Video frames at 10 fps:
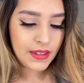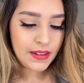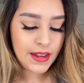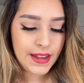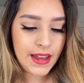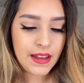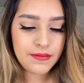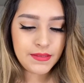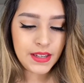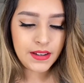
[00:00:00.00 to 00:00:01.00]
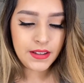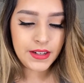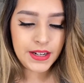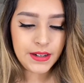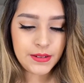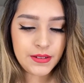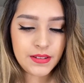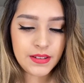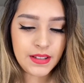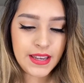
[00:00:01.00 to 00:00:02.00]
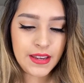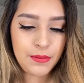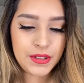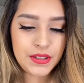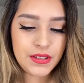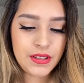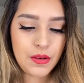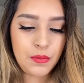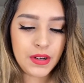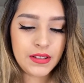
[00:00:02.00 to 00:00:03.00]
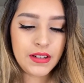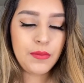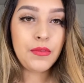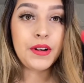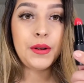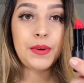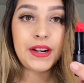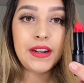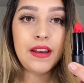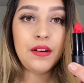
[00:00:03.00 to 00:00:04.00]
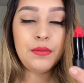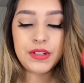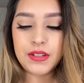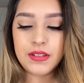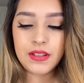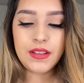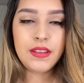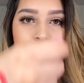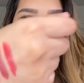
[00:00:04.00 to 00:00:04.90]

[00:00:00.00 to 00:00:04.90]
I have the color Here to Slay, which is the one that I'm wearing right now, which is the